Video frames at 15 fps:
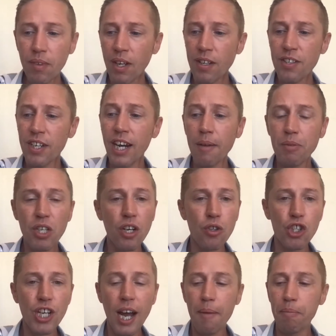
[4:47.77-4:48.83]
It's an absolute
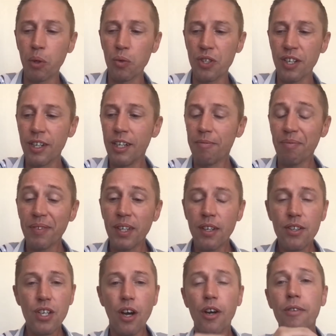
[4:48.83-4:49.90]
shambles.
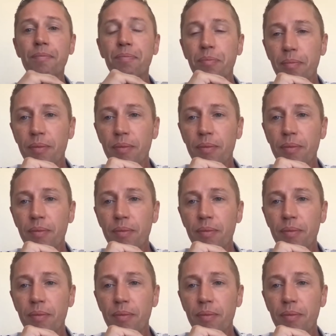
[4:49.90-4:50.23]
So,